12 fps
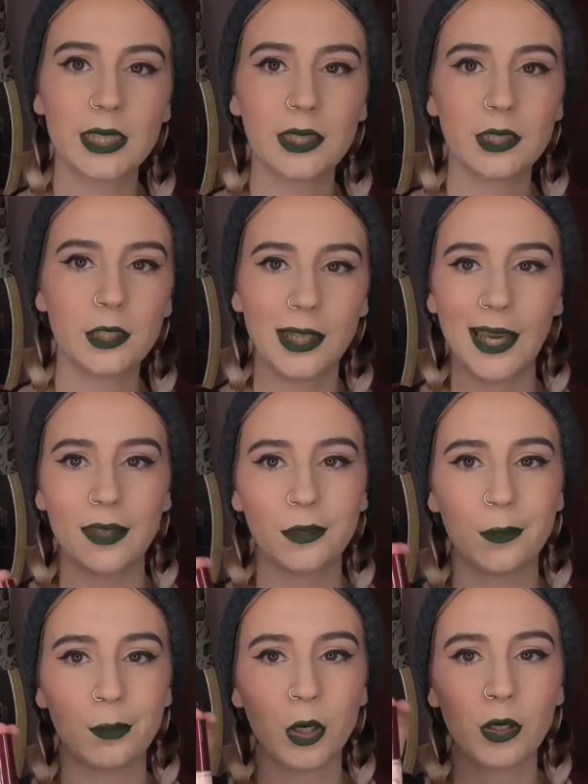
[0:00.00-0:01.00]
thing that you get
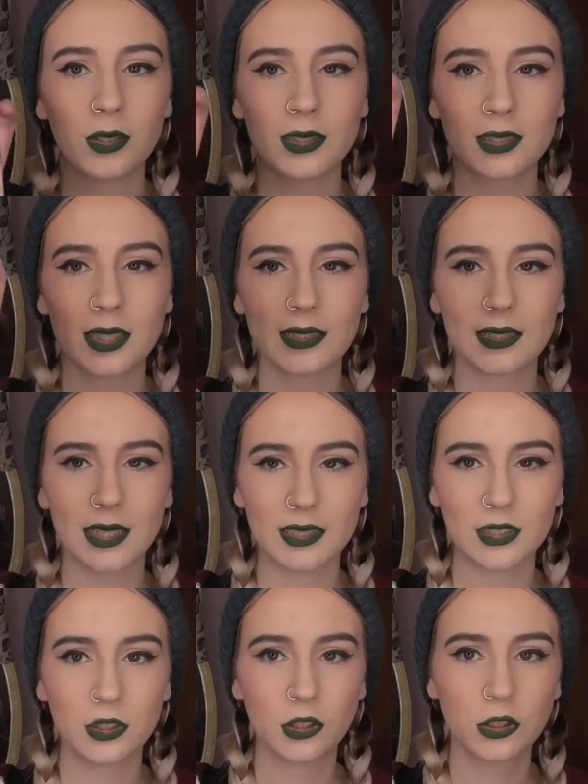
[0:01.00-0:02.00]
in the box is
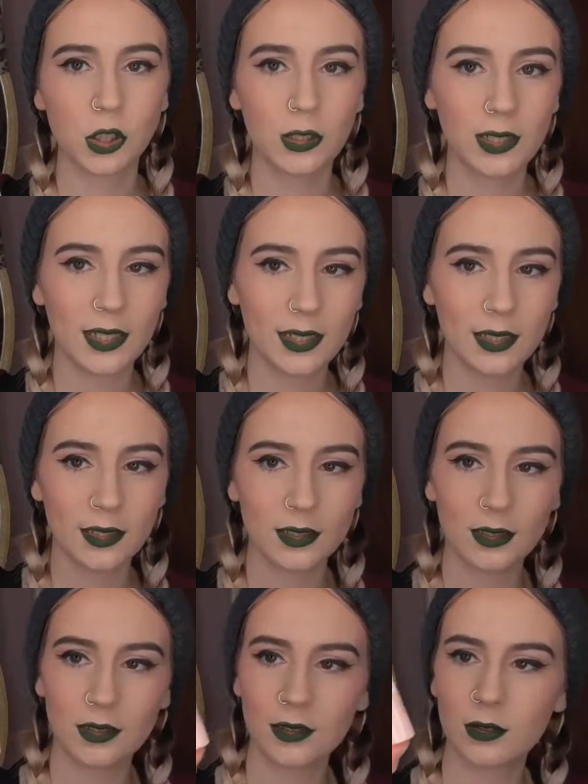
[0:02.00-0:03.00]
this Dolly,
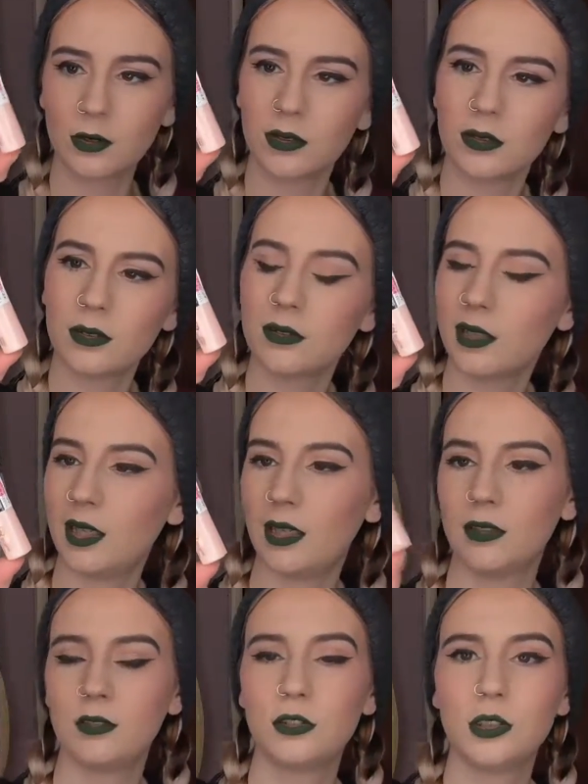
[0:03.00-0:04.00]

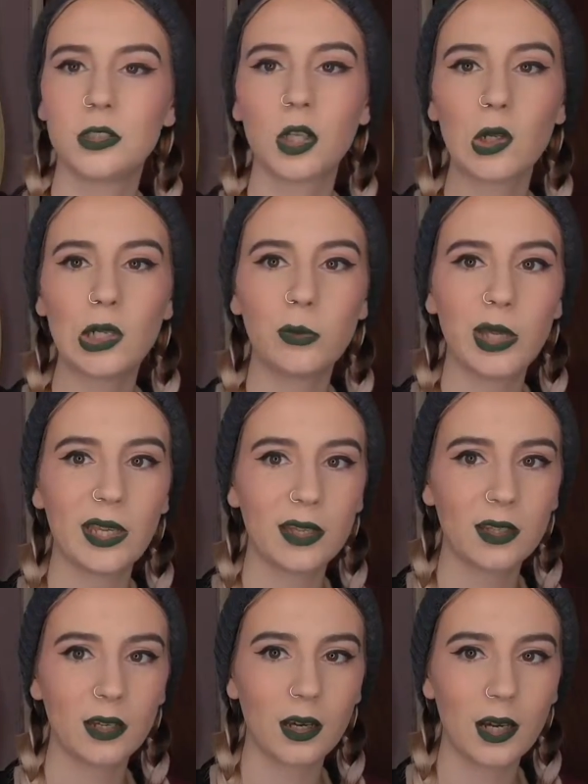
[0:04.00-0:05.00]
yeah, Dolly
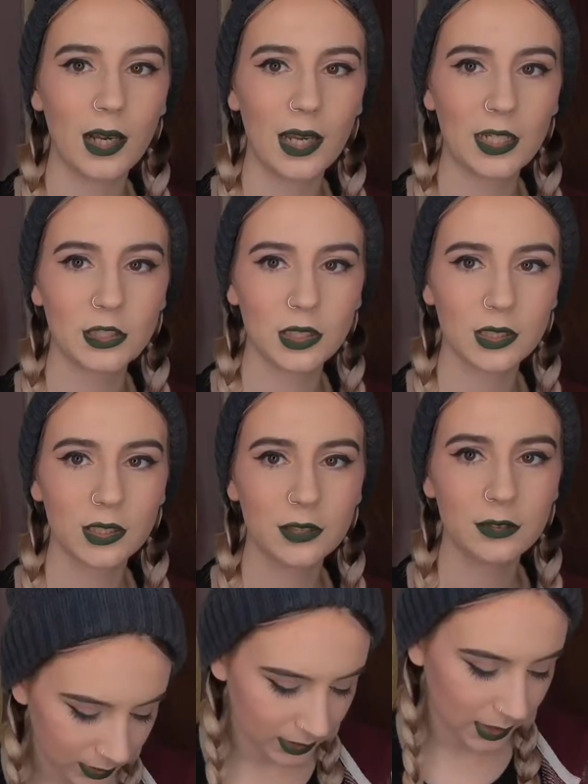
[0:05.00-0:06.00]
Wink eyelash
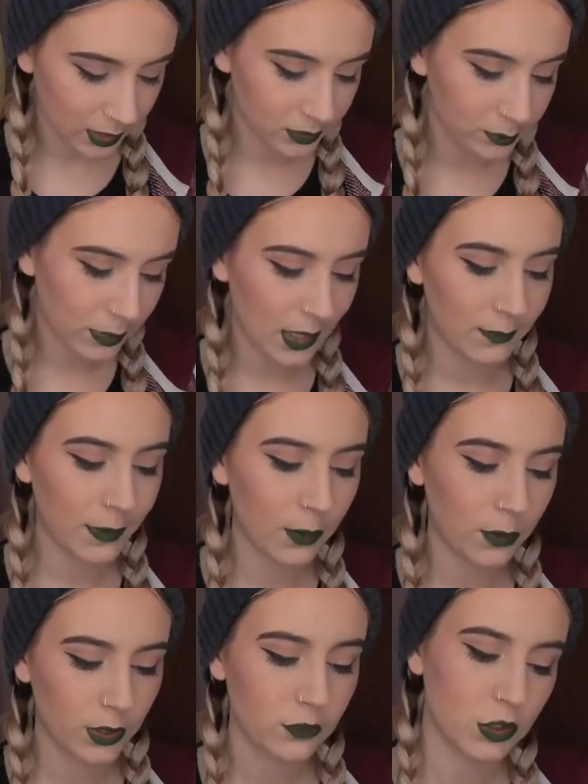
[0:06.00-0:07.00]
glue. It says made by
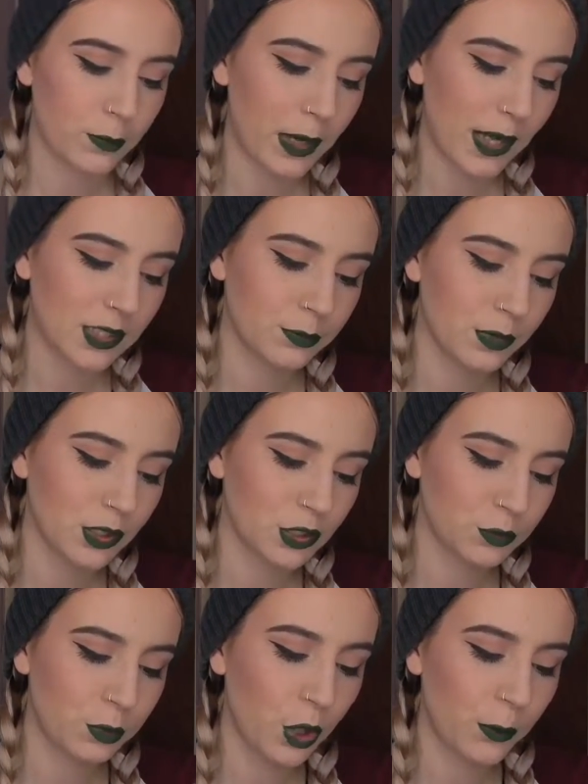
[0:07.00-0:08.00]
one of Japan's
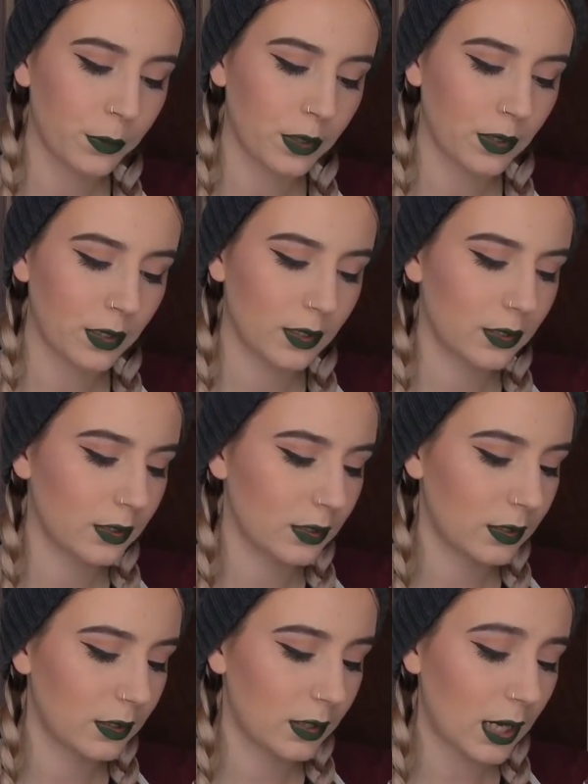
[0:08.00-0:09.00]
most popular
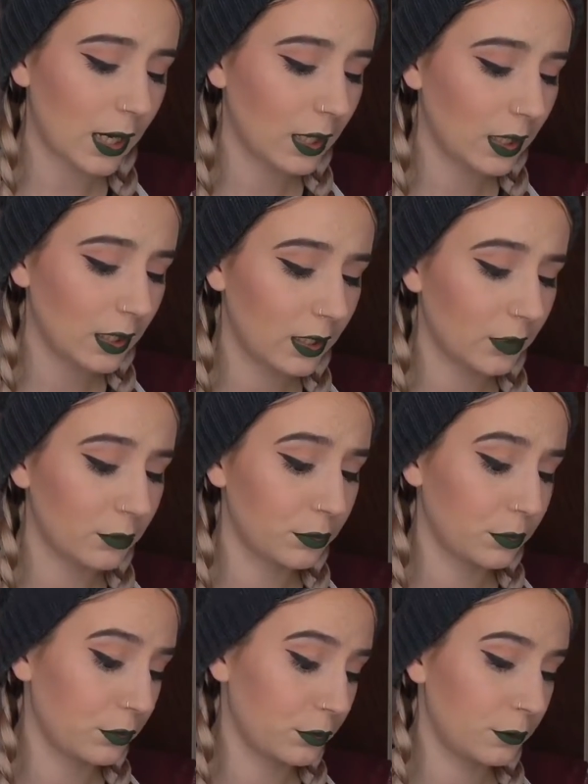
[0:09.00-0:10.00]

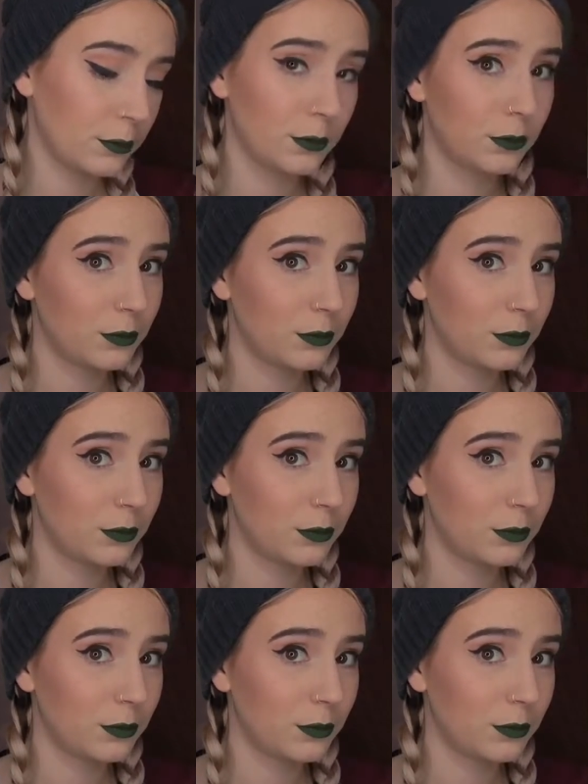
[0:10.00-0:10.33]
Gairu